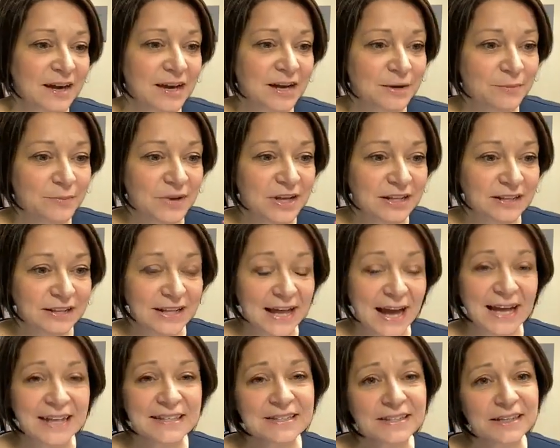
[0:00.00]
Um,
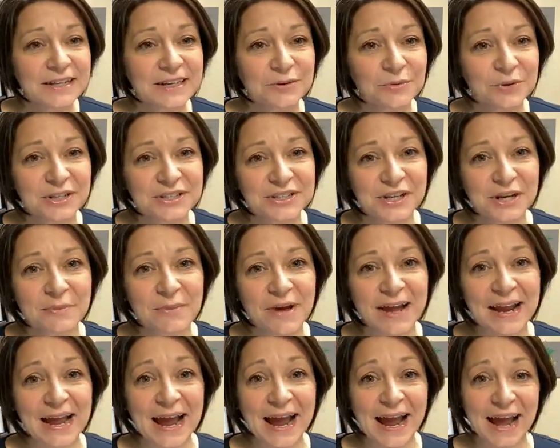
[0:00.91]
lastly, I want to talk
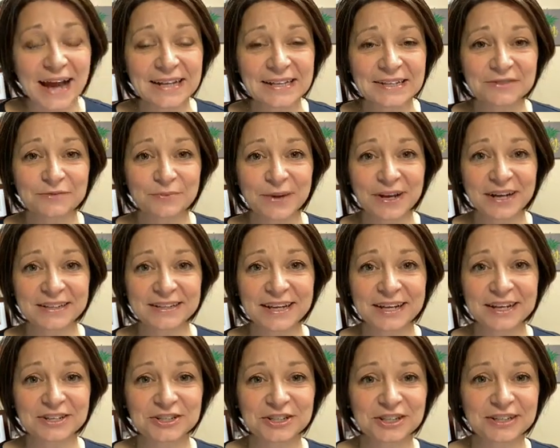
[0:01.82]
about active
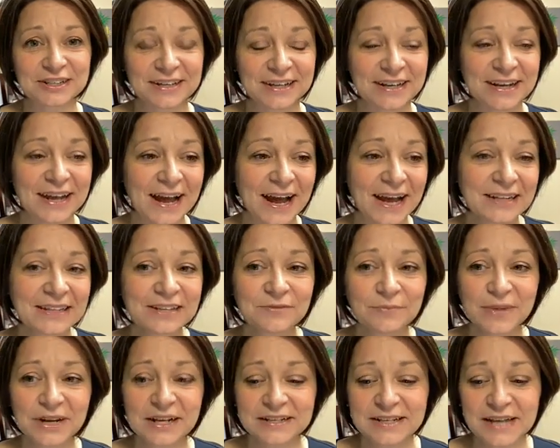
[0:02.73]
meditation. And
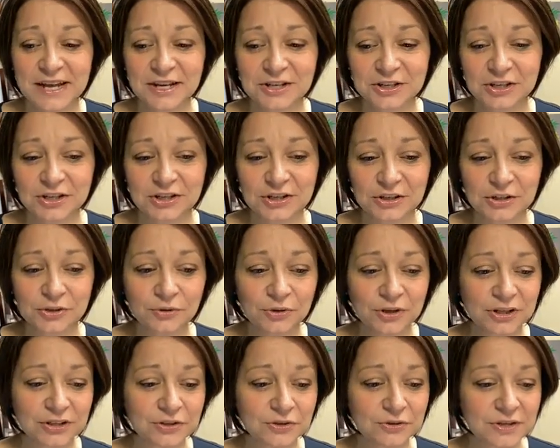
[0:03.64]
active meditation,
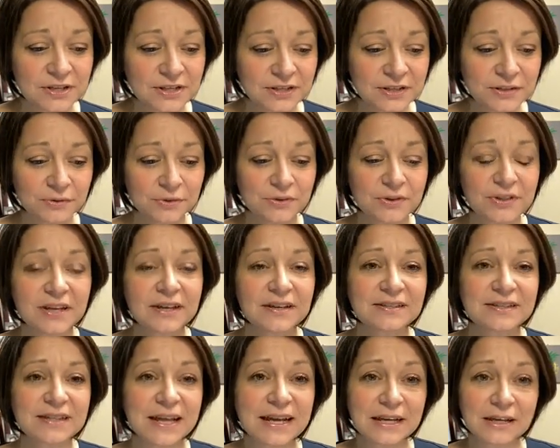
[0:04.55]
you can do this through
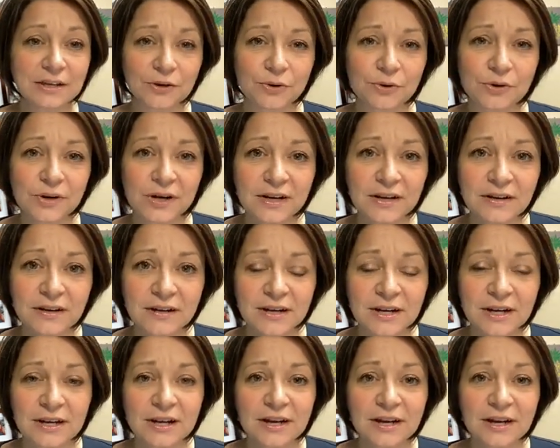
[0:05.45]
things like yoga.